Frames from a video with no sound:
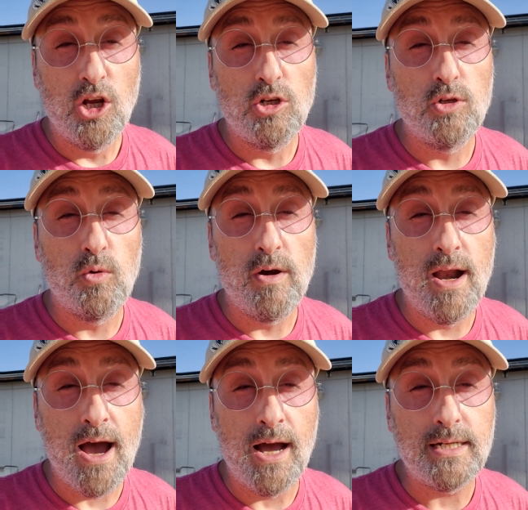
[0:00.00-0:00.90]
do
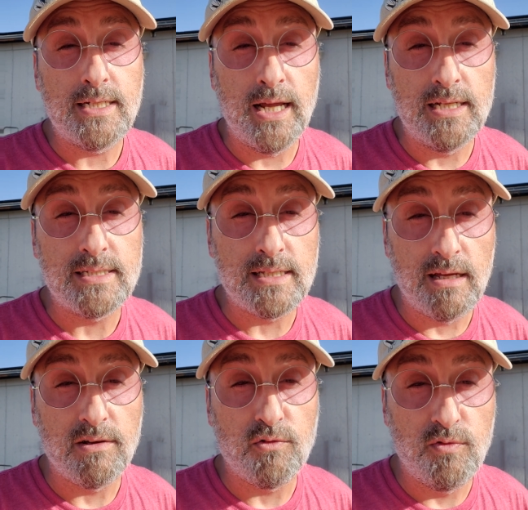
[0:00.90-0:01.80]
not taste
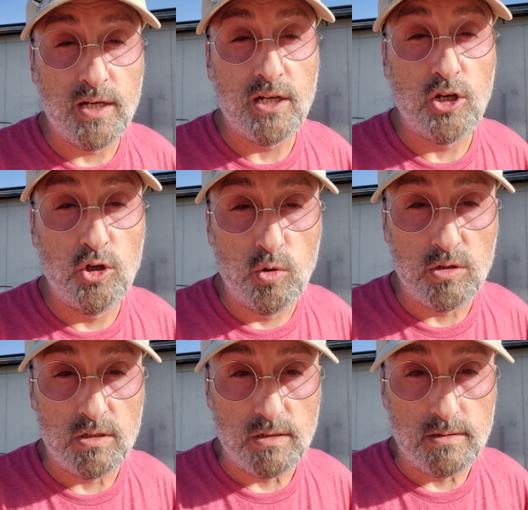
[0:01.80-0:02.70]
like Fig
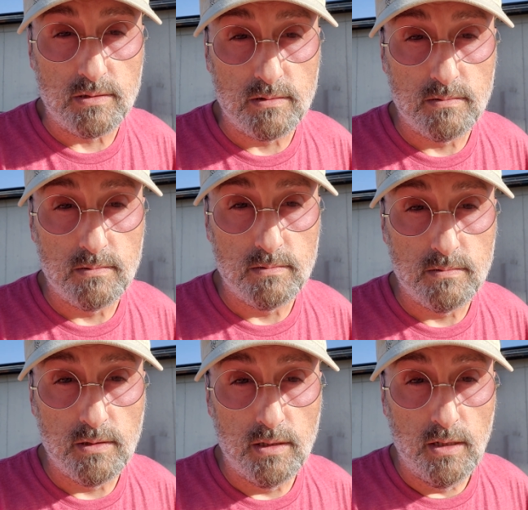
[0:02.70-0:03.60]
Newtons.
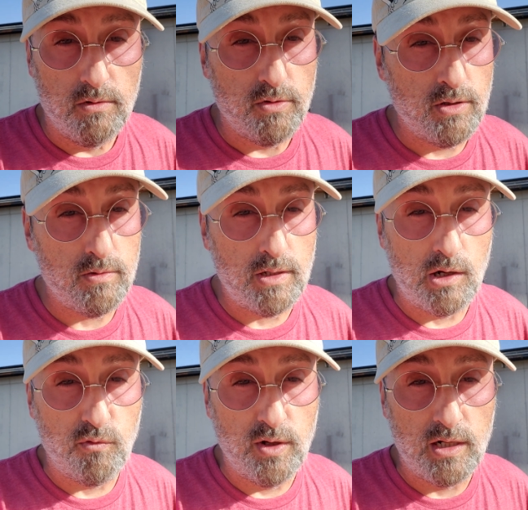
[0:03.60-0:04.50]
If you don't
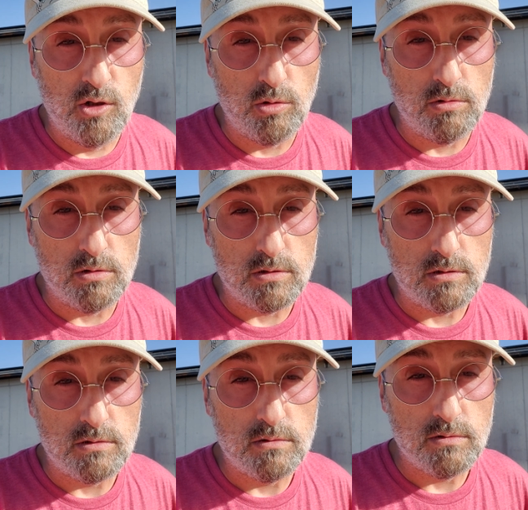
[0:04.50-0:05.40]
like Fig
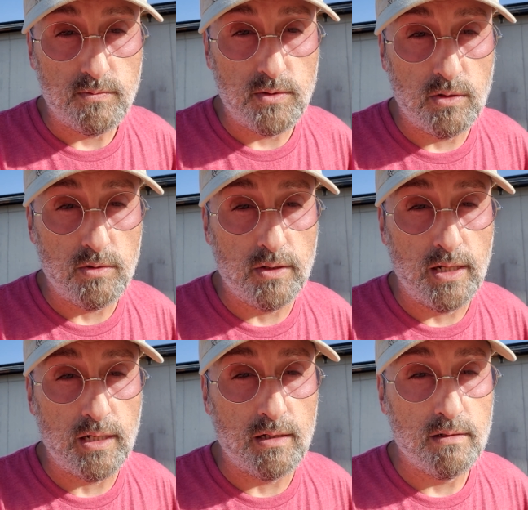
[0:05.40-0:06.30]
Newtons, if you don't
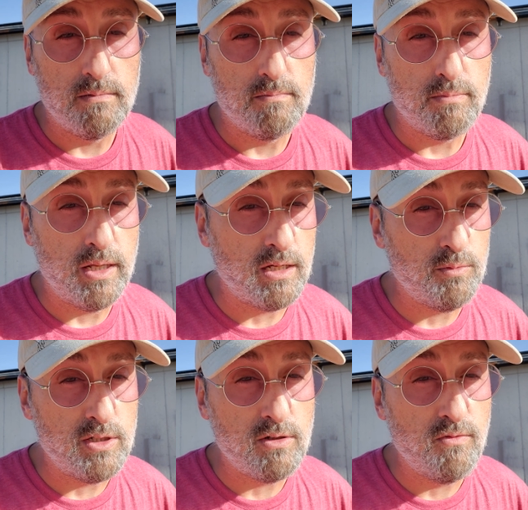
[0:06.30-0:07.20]
like Black
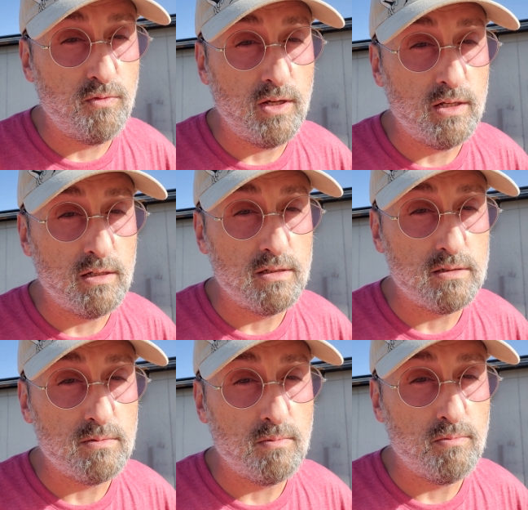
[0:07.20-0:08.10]
Mission
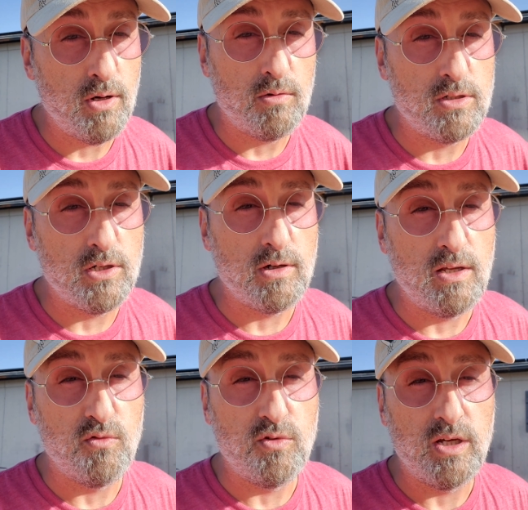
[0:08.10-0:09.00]
figs, brown
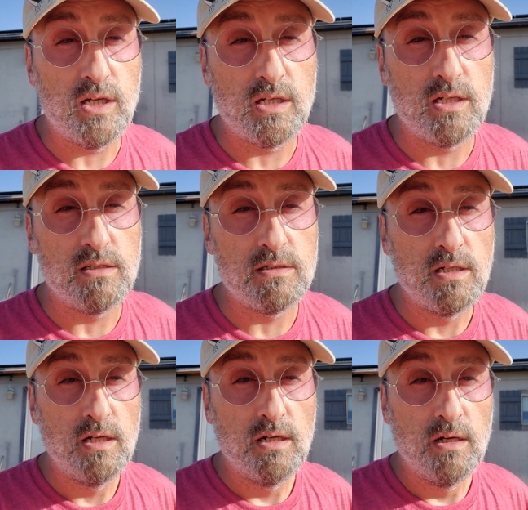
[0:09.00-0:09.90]
turkey figs,
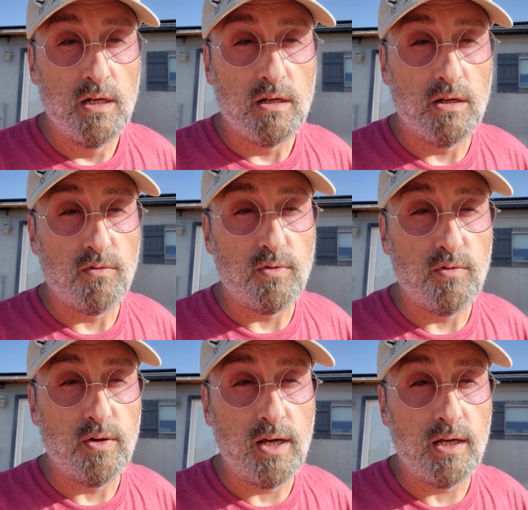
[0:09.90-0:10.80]
if
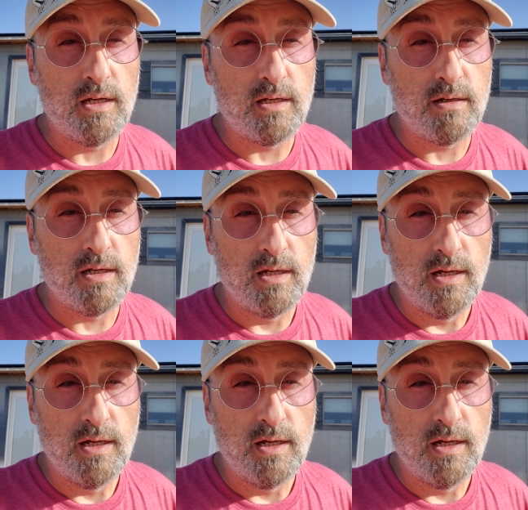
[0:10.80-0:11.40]
you've had